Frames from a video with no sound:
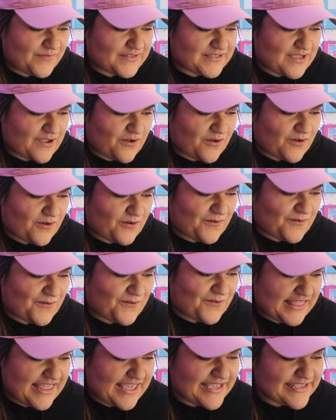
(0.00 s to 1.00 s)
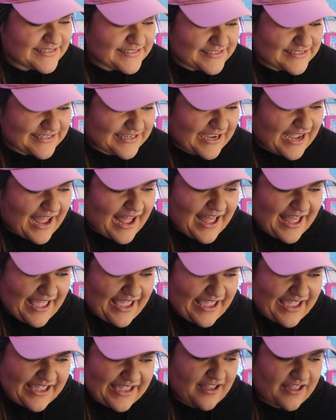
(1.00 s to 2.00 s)
So this
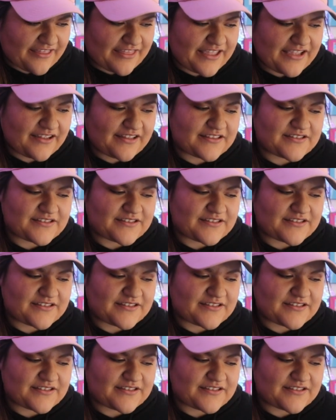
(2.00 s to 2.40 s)
guy, I think